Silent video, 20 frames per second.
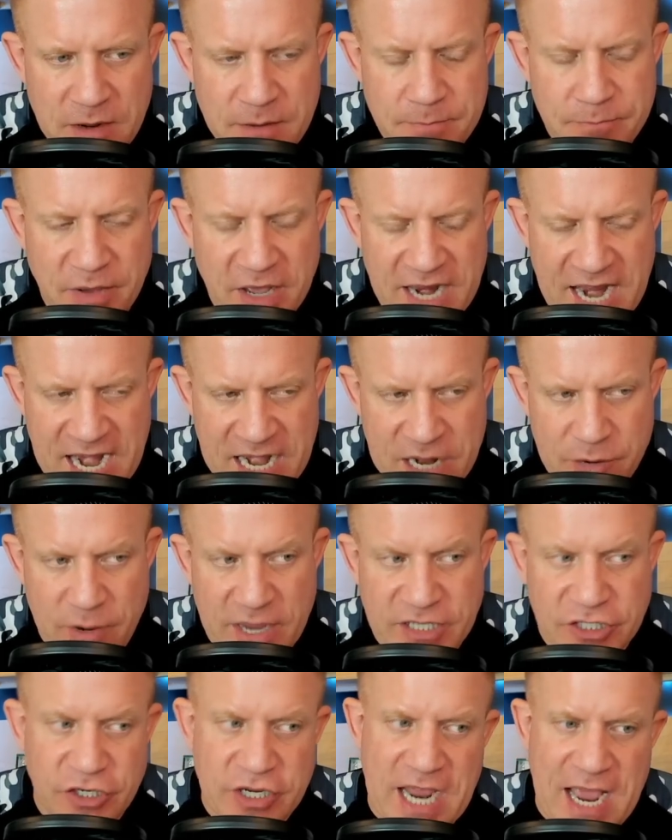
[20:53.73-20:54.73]
But anyway,
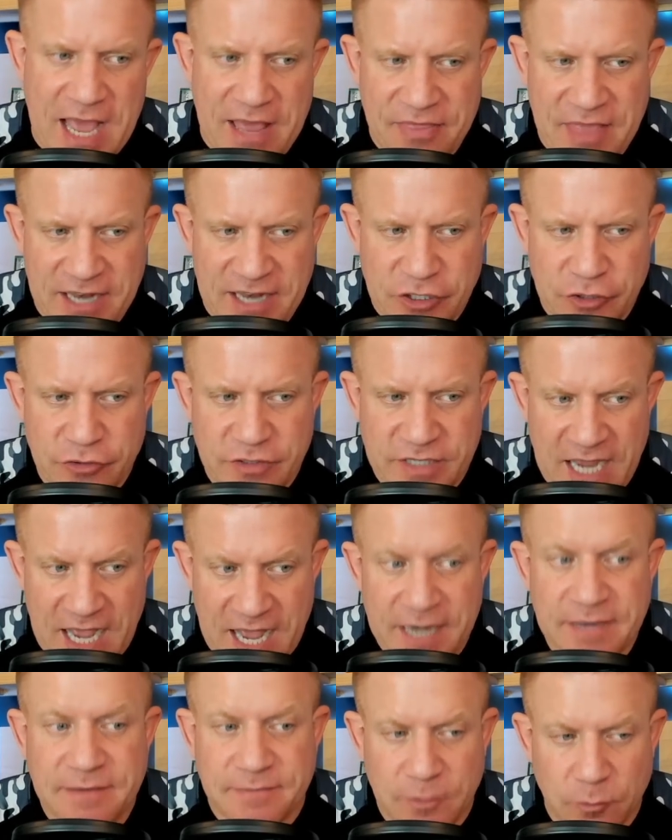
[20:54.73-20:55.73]
so yeah, that dude
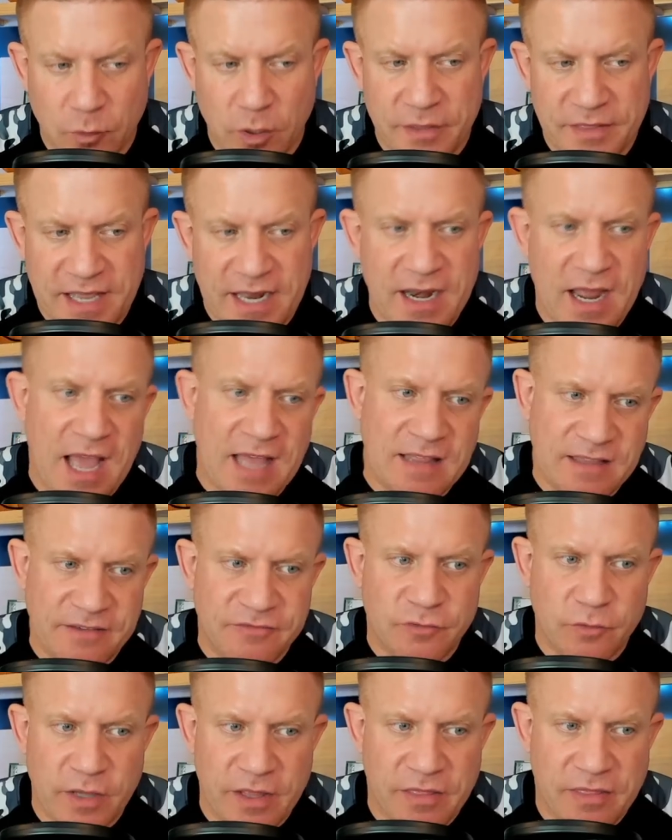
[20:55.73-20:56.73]
died, the one that I
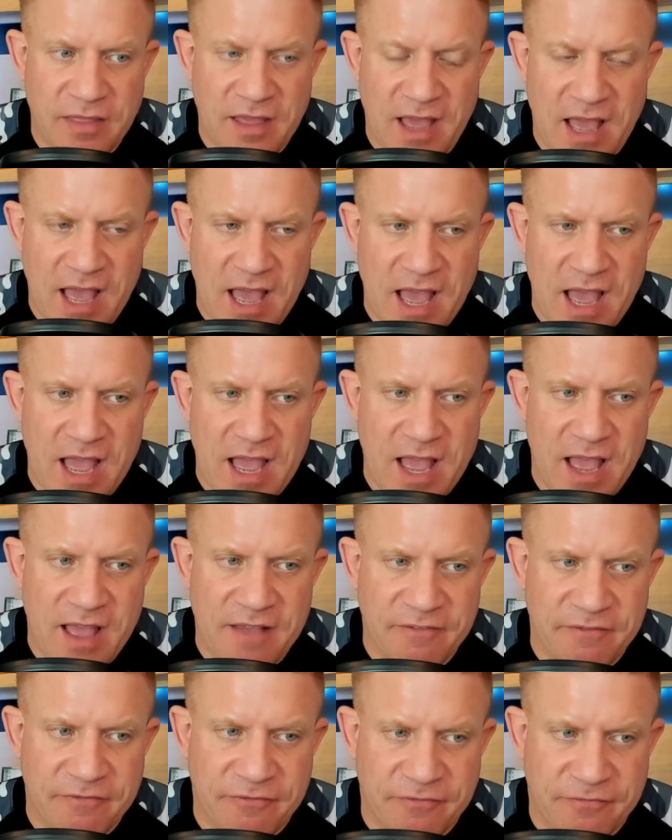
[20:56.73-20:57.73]
lived with,
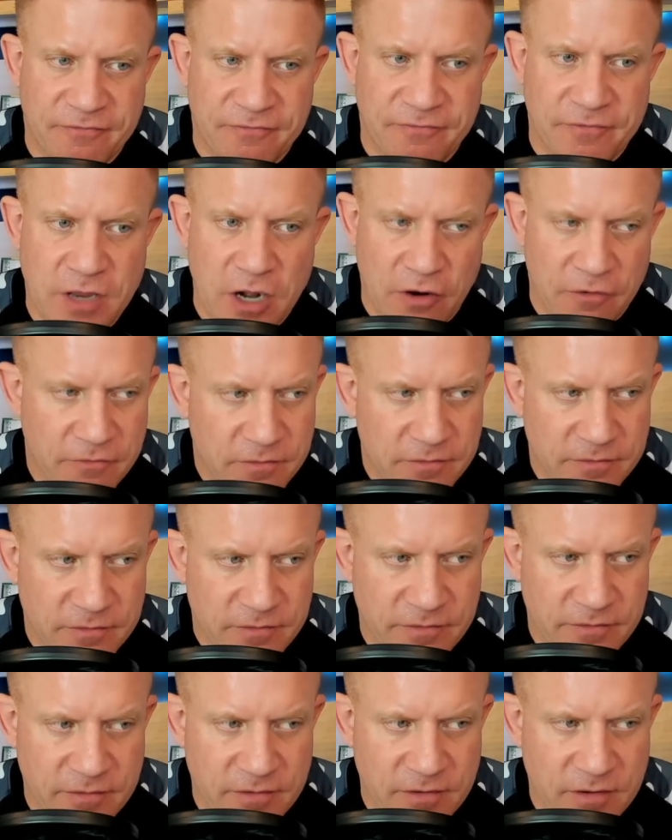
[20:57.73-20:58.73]
you know,
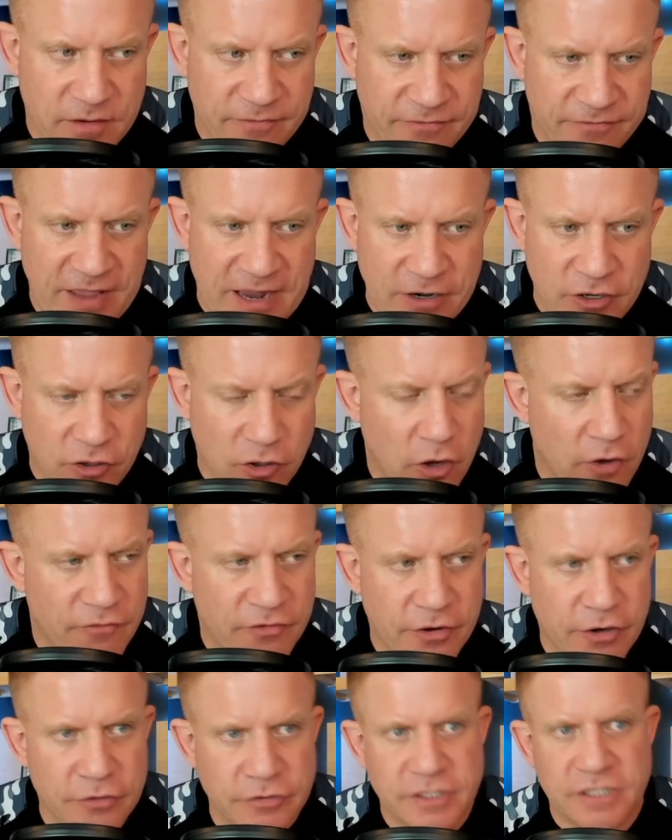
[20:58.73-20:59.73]
fentanyl
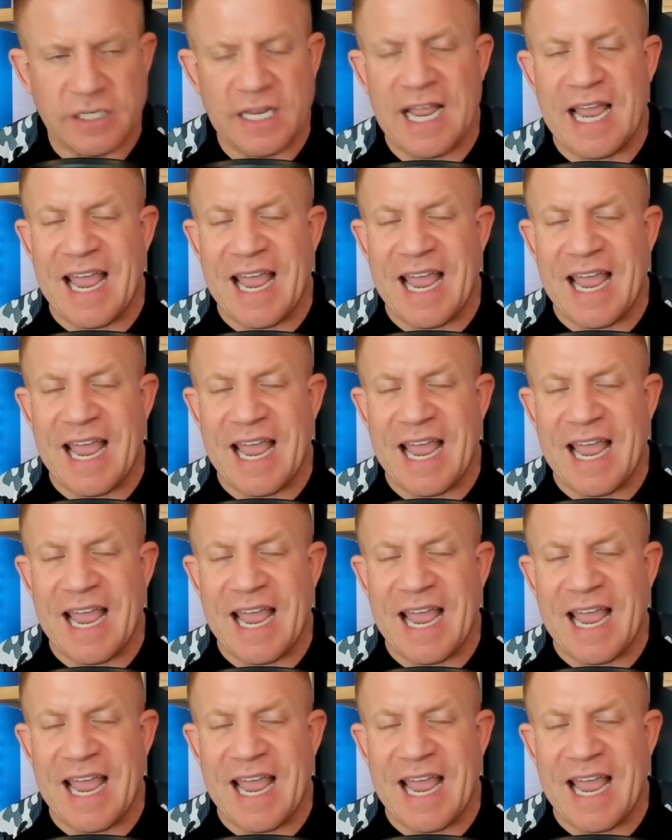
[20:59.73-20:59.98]
overdose.